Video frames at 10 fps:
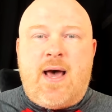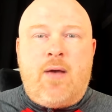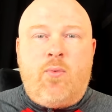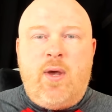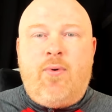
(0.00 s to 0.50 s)

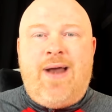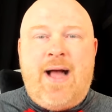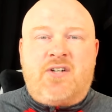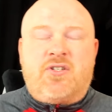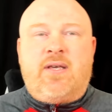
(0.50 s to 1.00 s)
we were
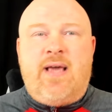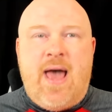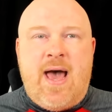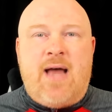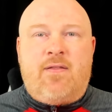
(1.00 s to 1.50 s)
actually
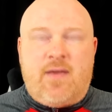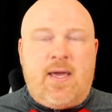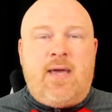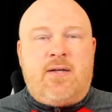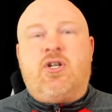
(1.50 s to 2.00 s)
at the
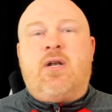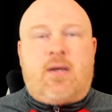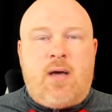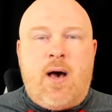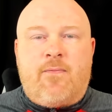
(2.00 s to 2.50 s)
Gay Agenda
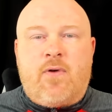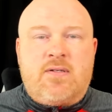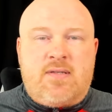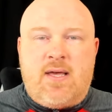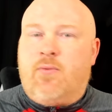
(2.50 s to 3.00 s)
Conference
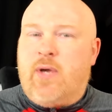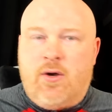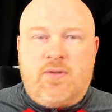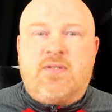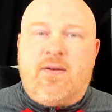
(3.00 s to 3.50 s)
that we
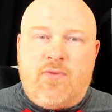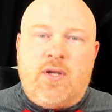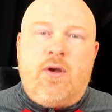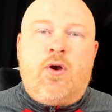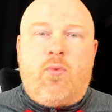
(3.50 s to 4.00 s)
host every year,